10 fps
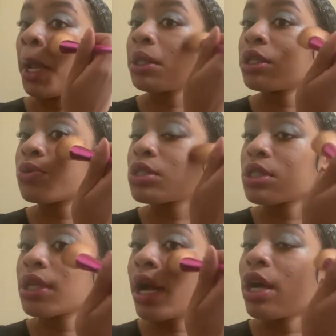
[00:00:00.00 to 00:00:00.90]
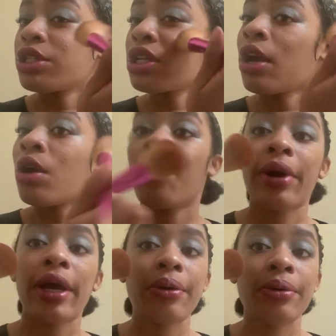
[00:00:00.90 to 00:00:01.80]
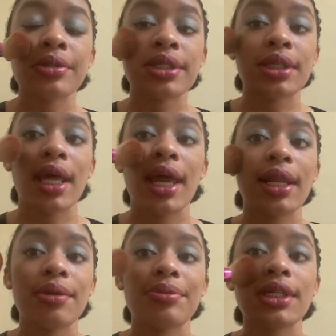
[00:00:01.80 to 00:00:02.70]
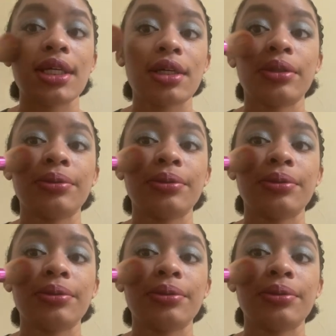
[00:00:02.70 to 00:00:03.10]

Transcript: This was just eyeshadow, brows, and lipstick.